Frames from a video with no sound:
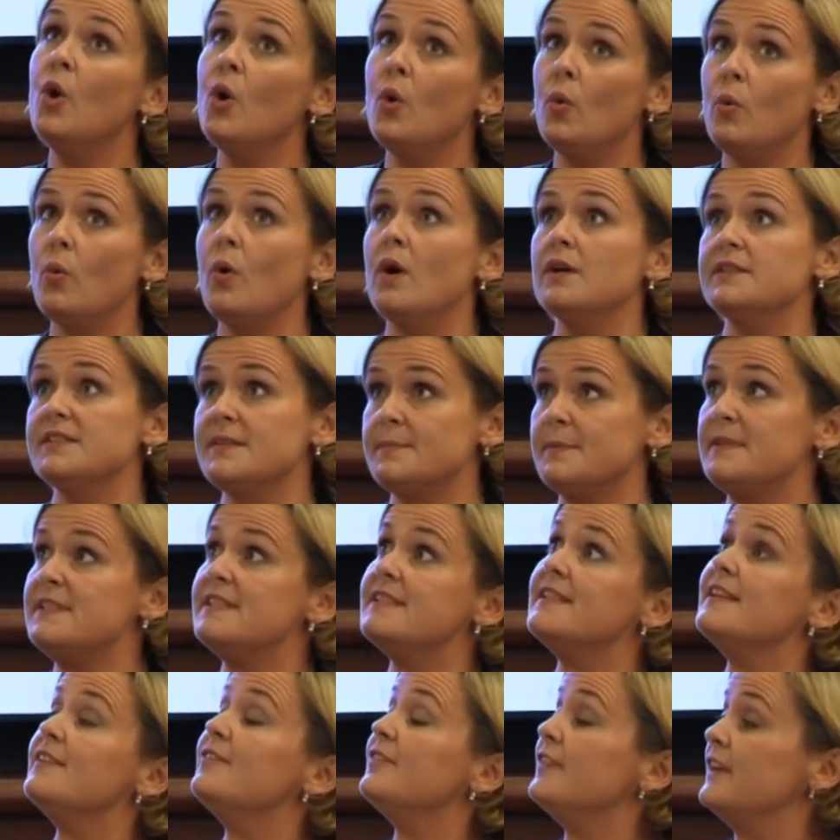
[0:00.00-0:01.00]
what
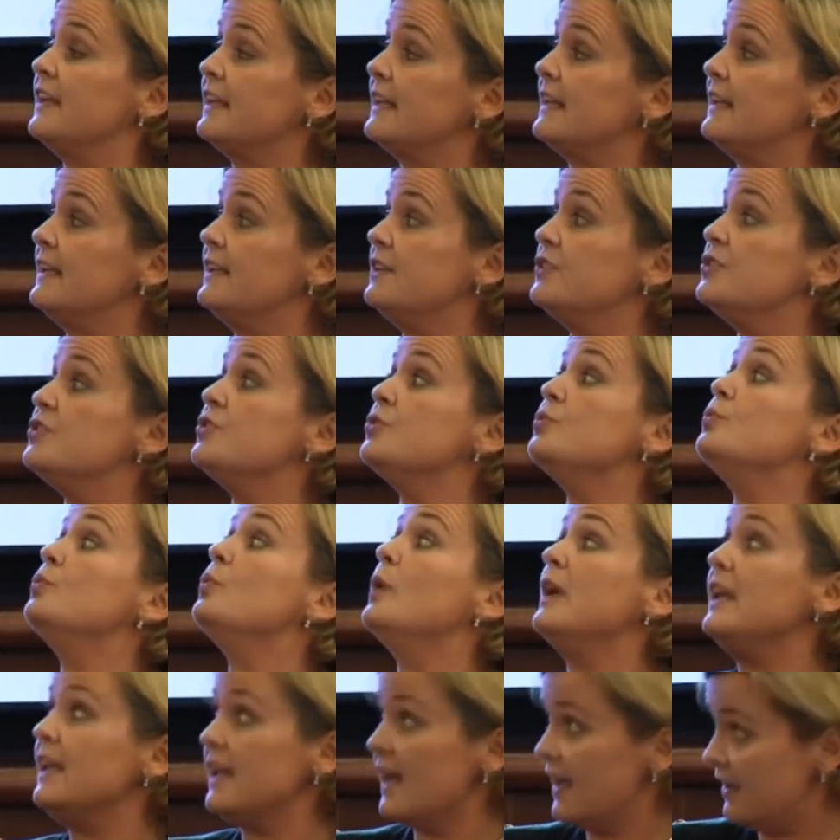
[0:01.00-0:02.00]
specifically do
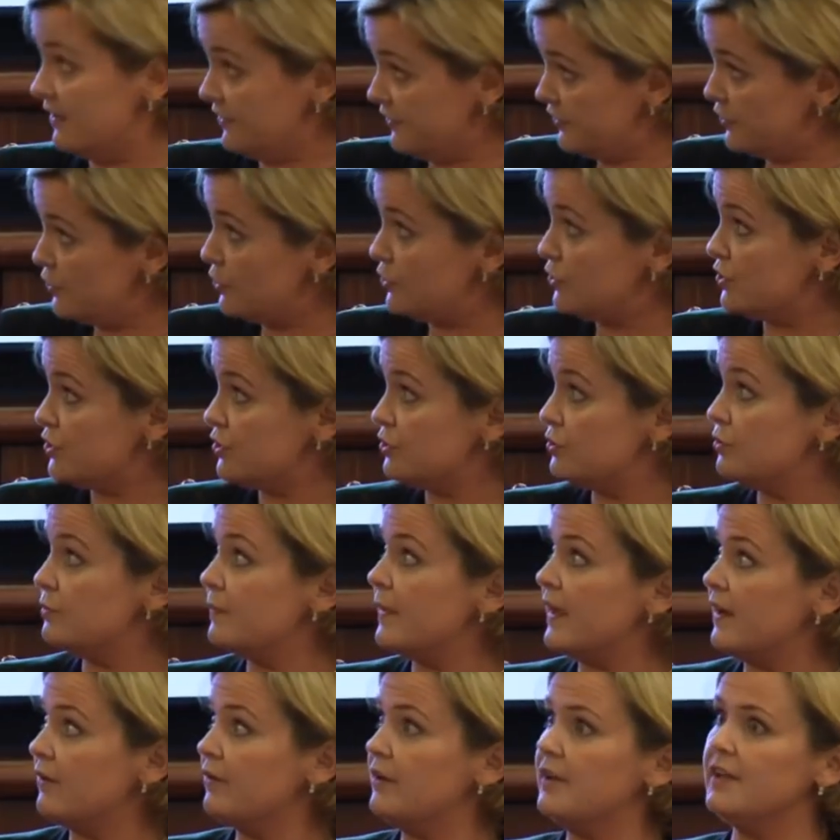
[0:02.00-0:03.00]
we have to do,
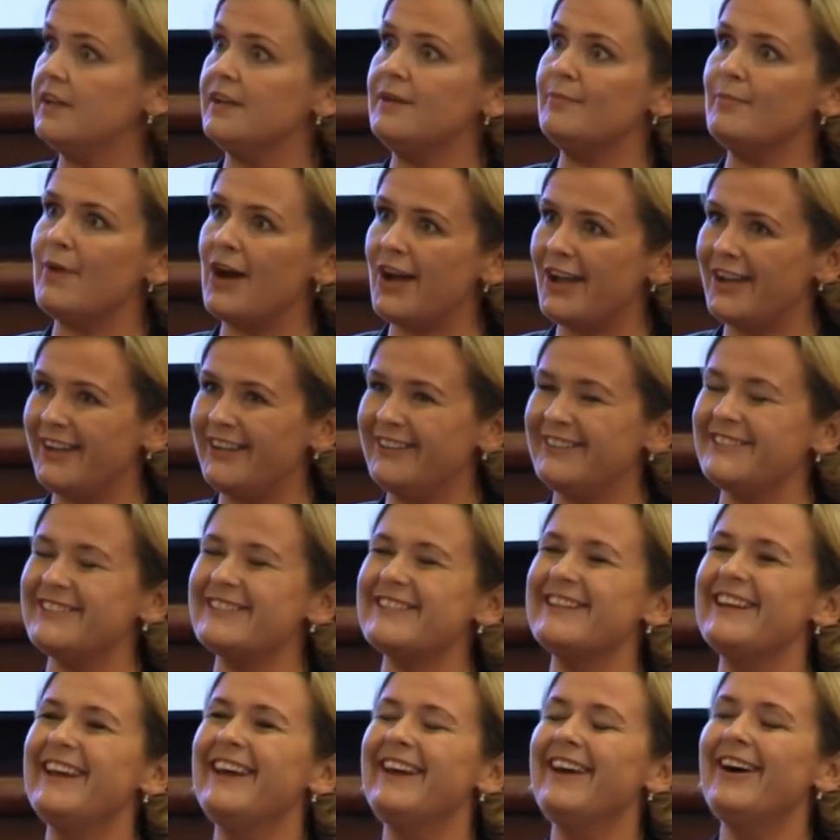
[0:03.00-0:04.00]
bearing in mind
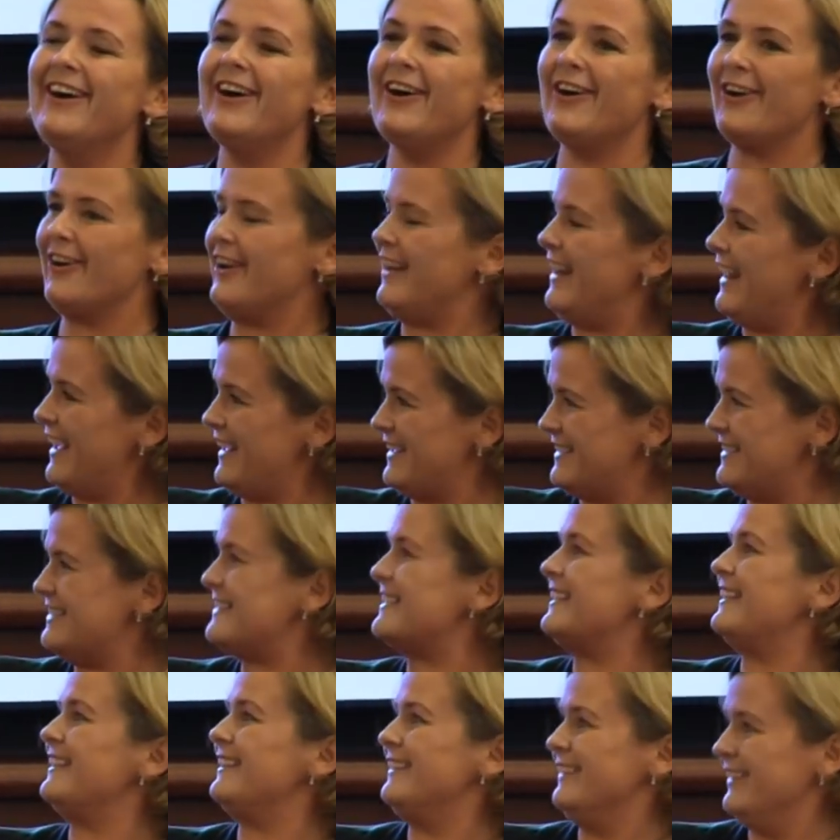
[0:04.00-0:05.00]
our
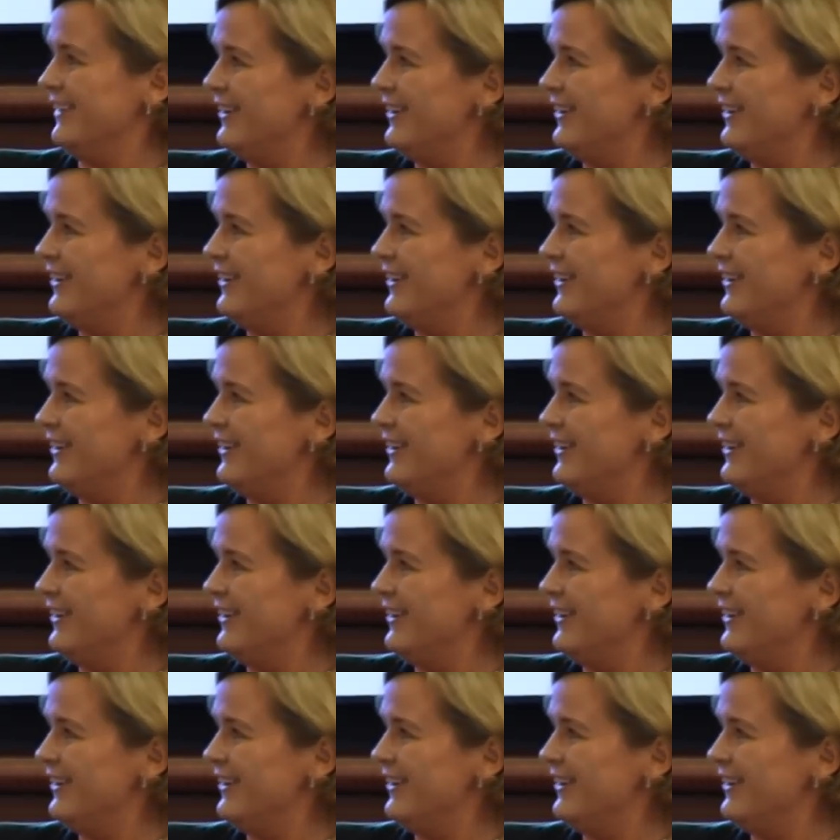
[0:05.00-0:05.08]
legacy,